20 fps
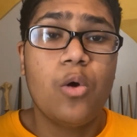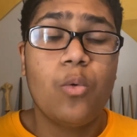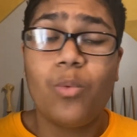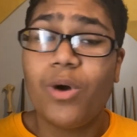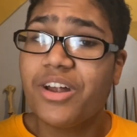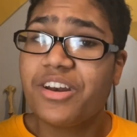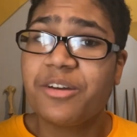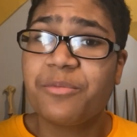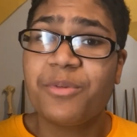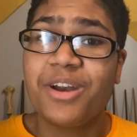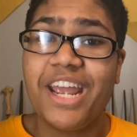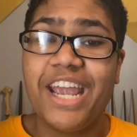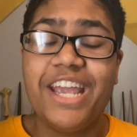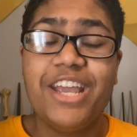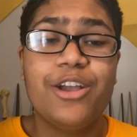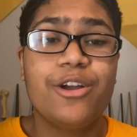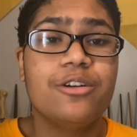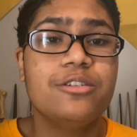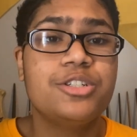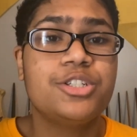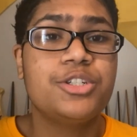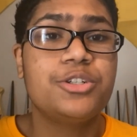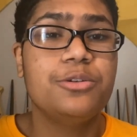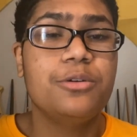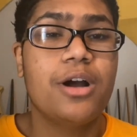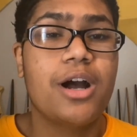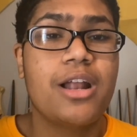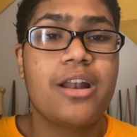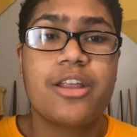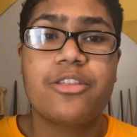Wand number 8 goes
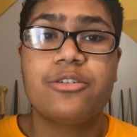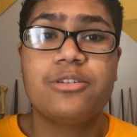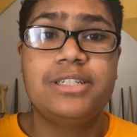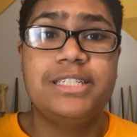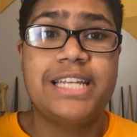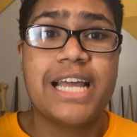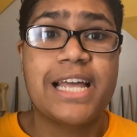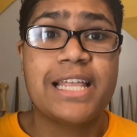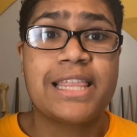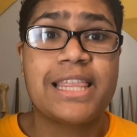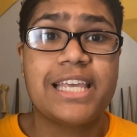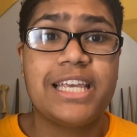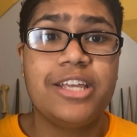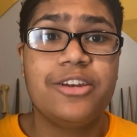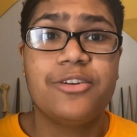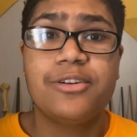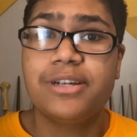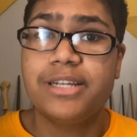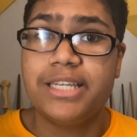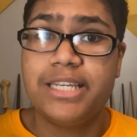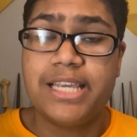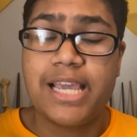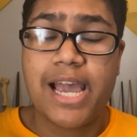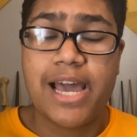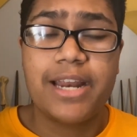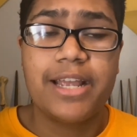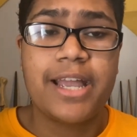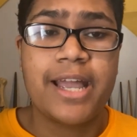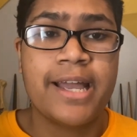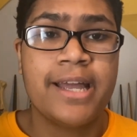to another Death Eater
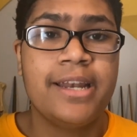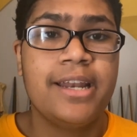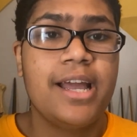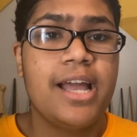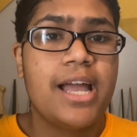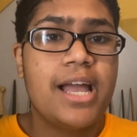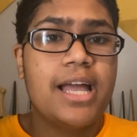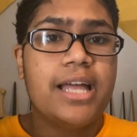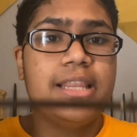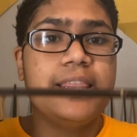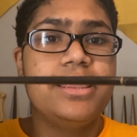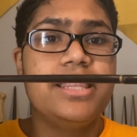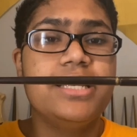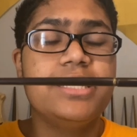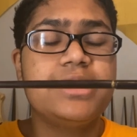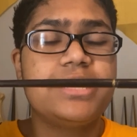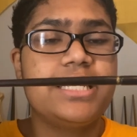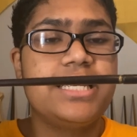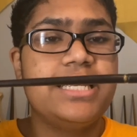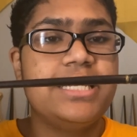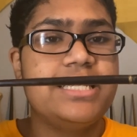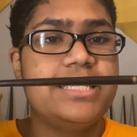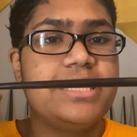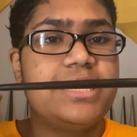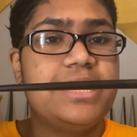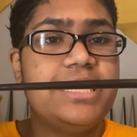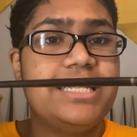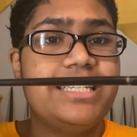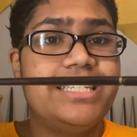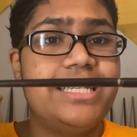yet again. This is
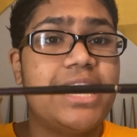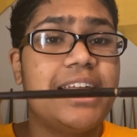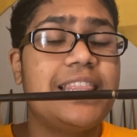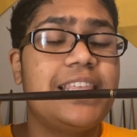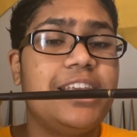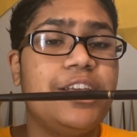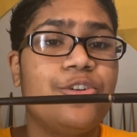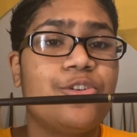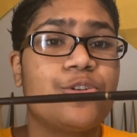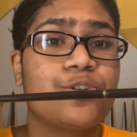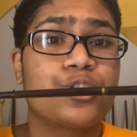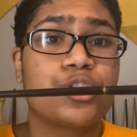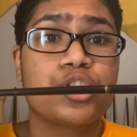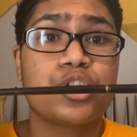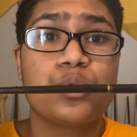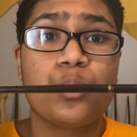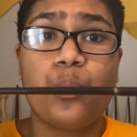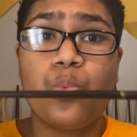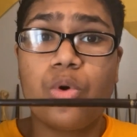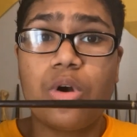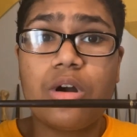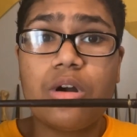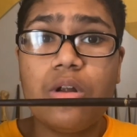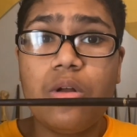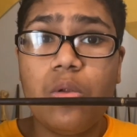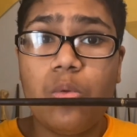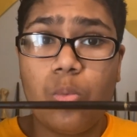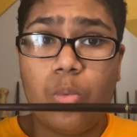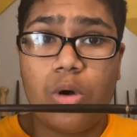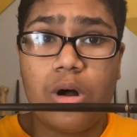the Death Eater
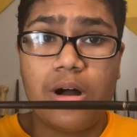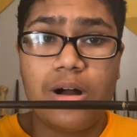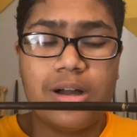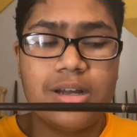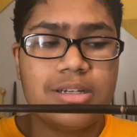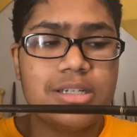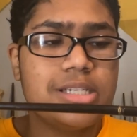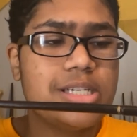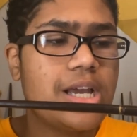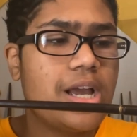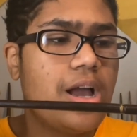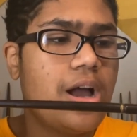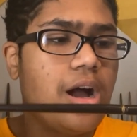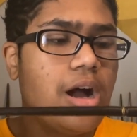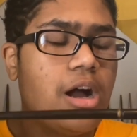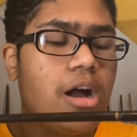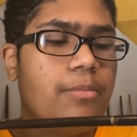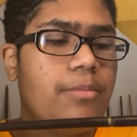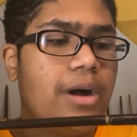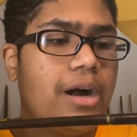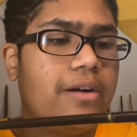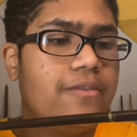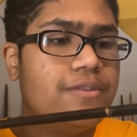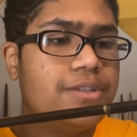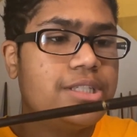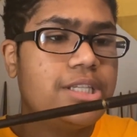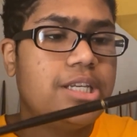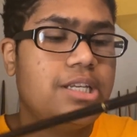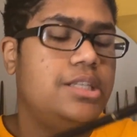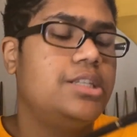Swirl wand.
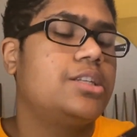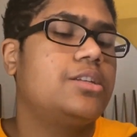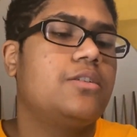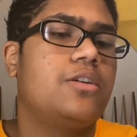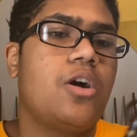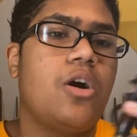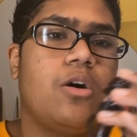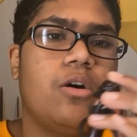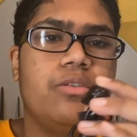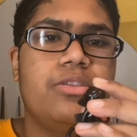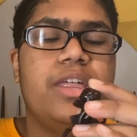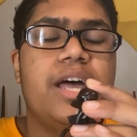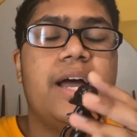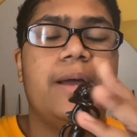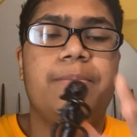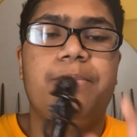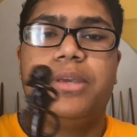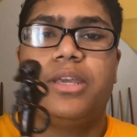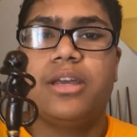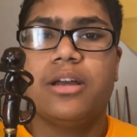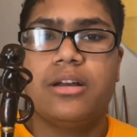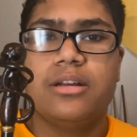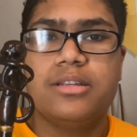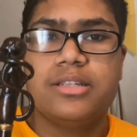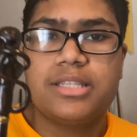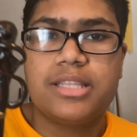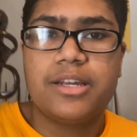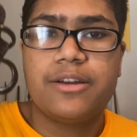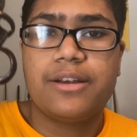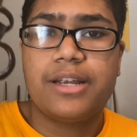Obviously, it's called that
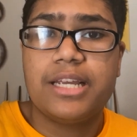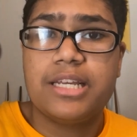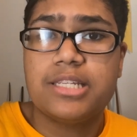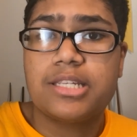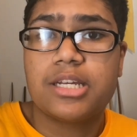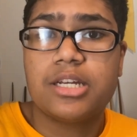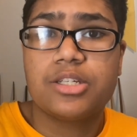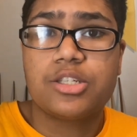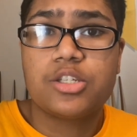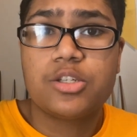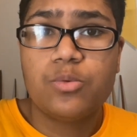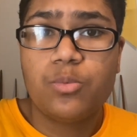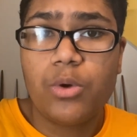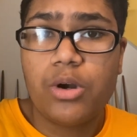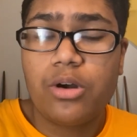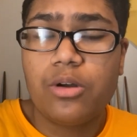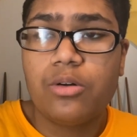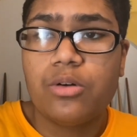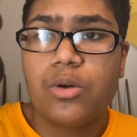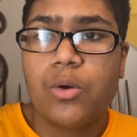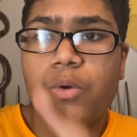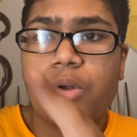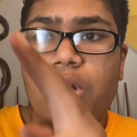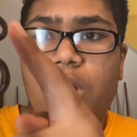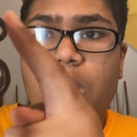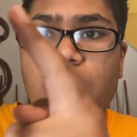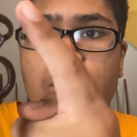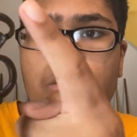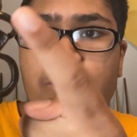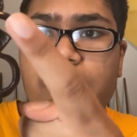because there is a swirl going
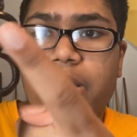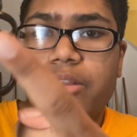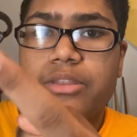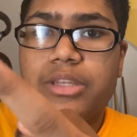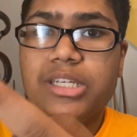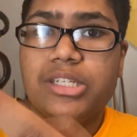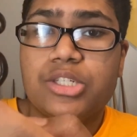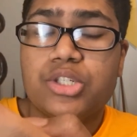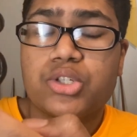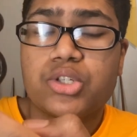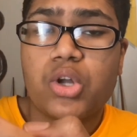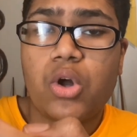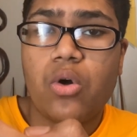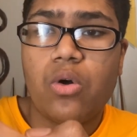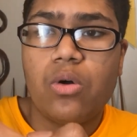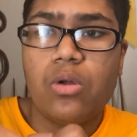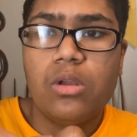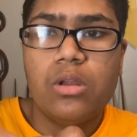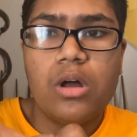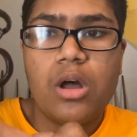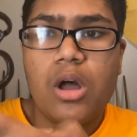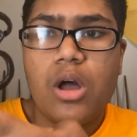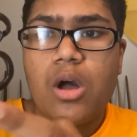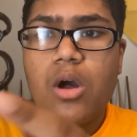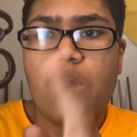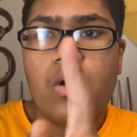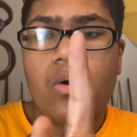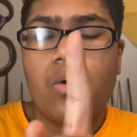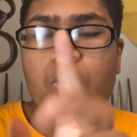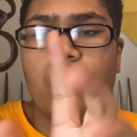all around the skull
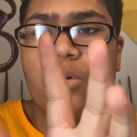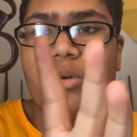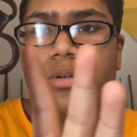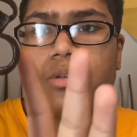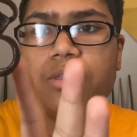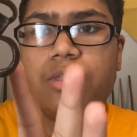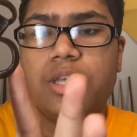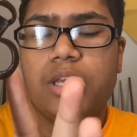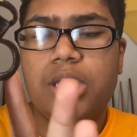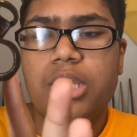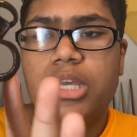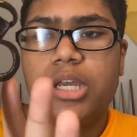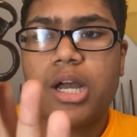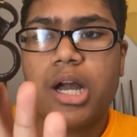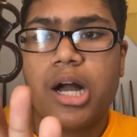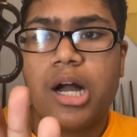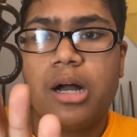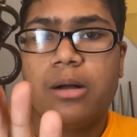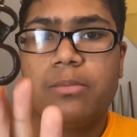or the